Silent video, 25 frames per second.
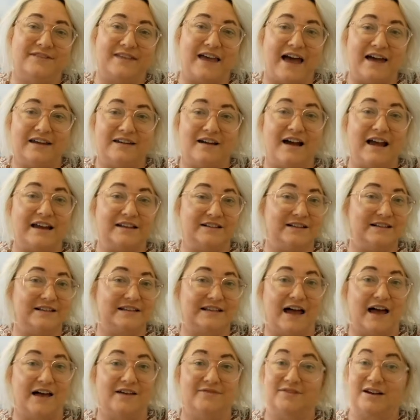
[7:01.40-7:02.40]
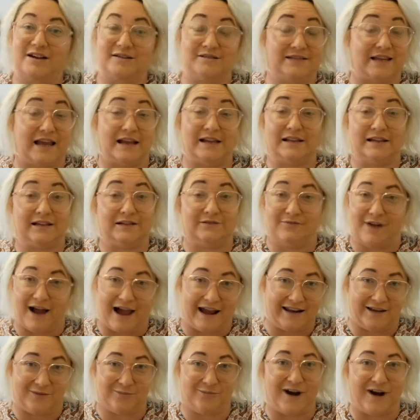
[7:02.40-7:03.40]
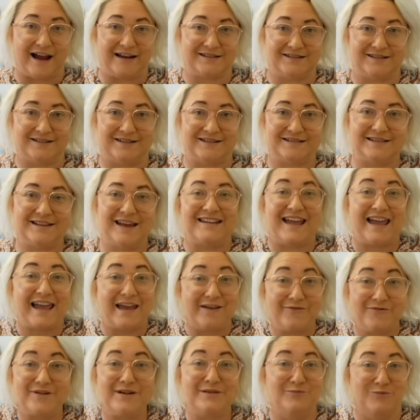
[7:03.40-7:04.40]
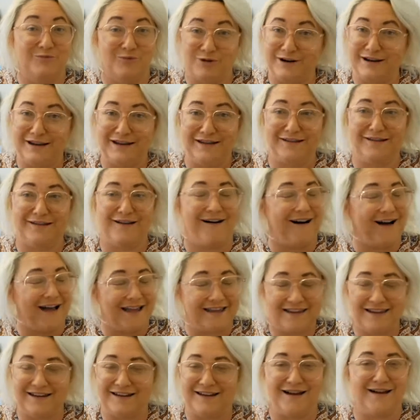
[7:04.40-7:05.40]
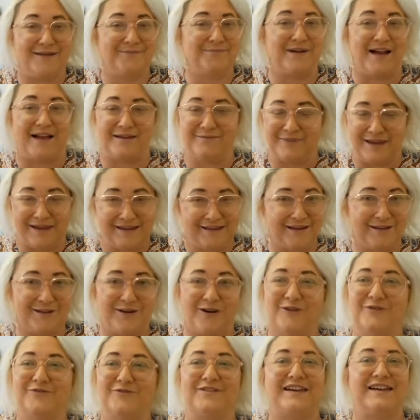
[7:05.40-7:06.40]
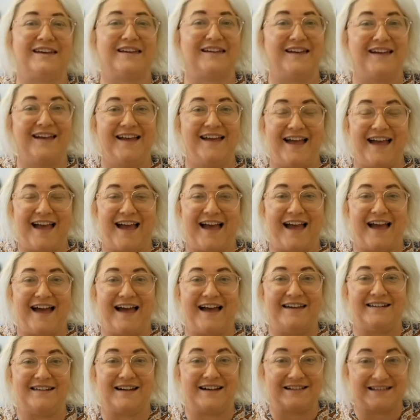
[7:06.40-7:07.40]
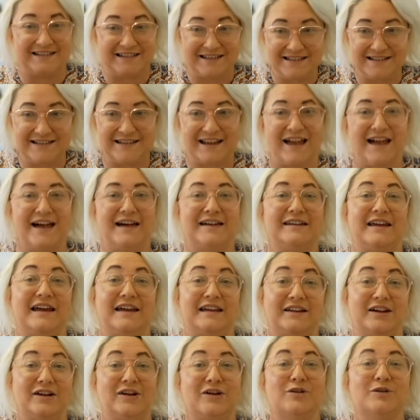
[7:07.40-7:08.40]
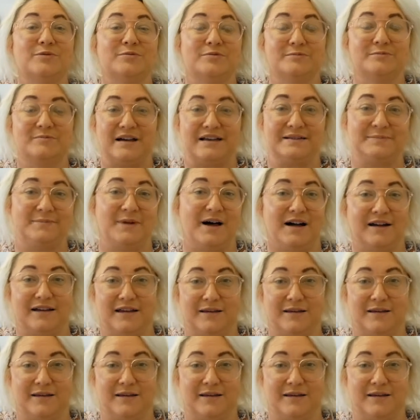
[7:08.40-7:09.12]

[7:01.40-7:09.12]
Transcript: that, I just have a daily writing practice. Every morning, I get up, I make a coffee, and I sit down and I open my Spark